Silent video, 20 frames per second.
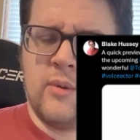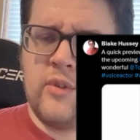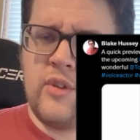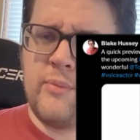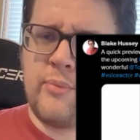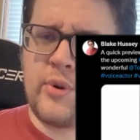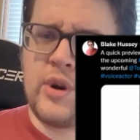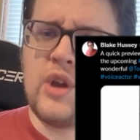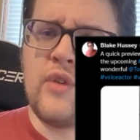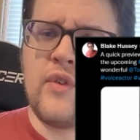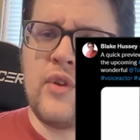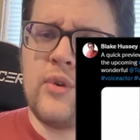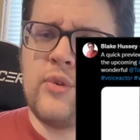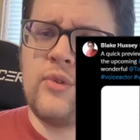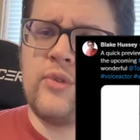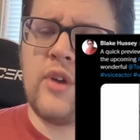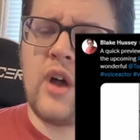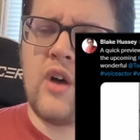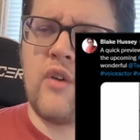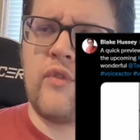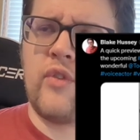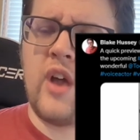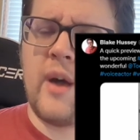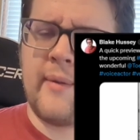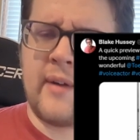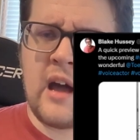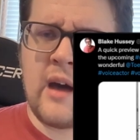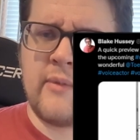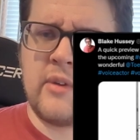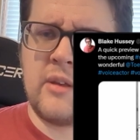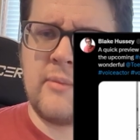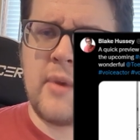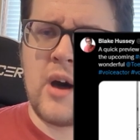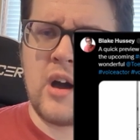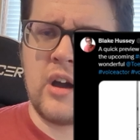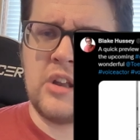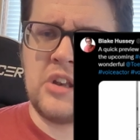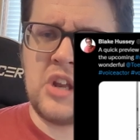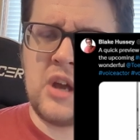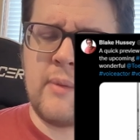of the previews of the upcoming
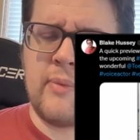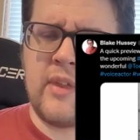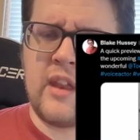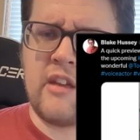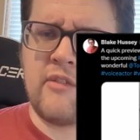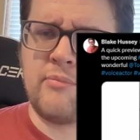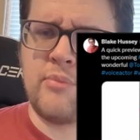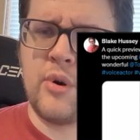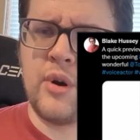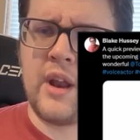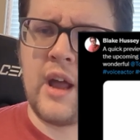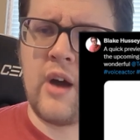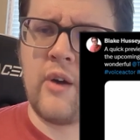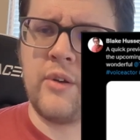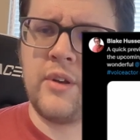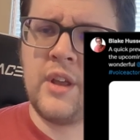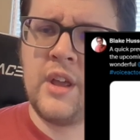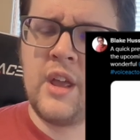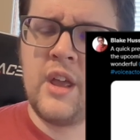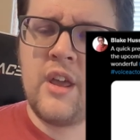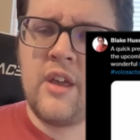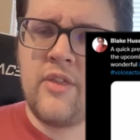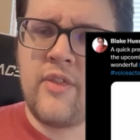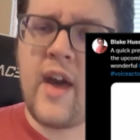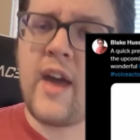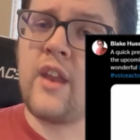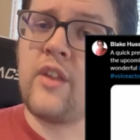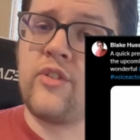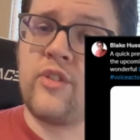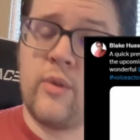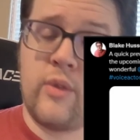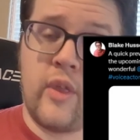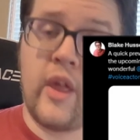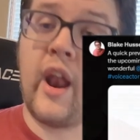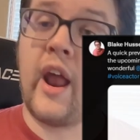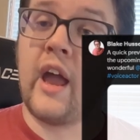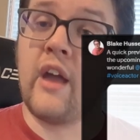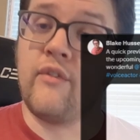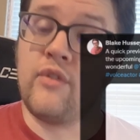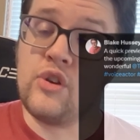manga dub that I put out, that is something that
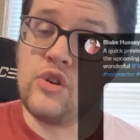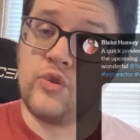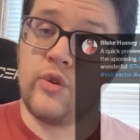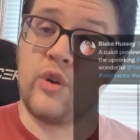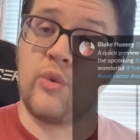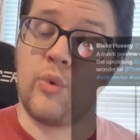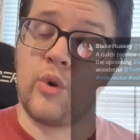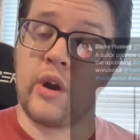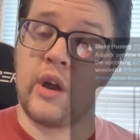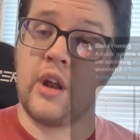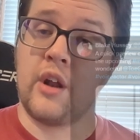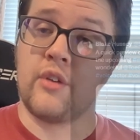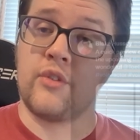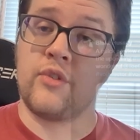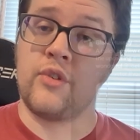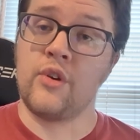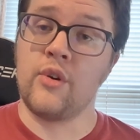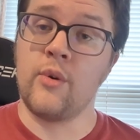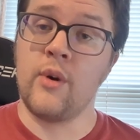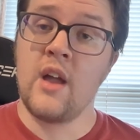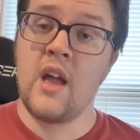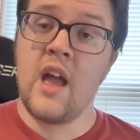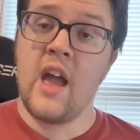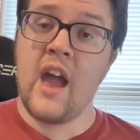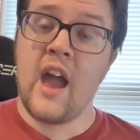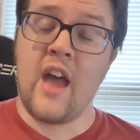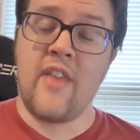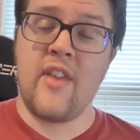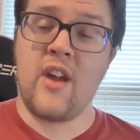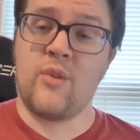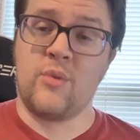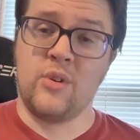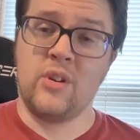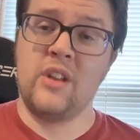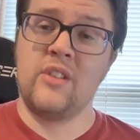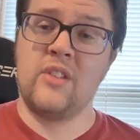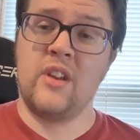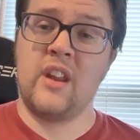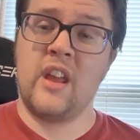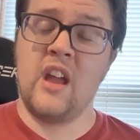I have enjoyed working on too. And that
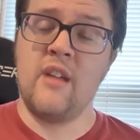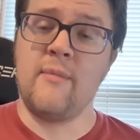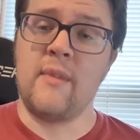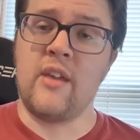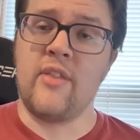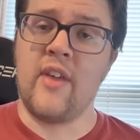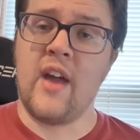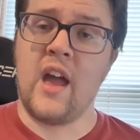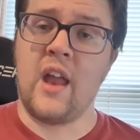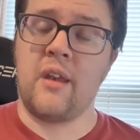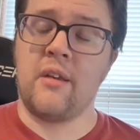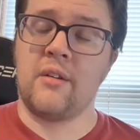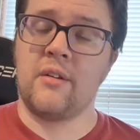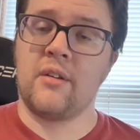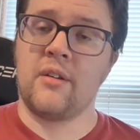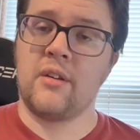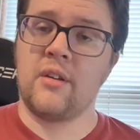really did hit me that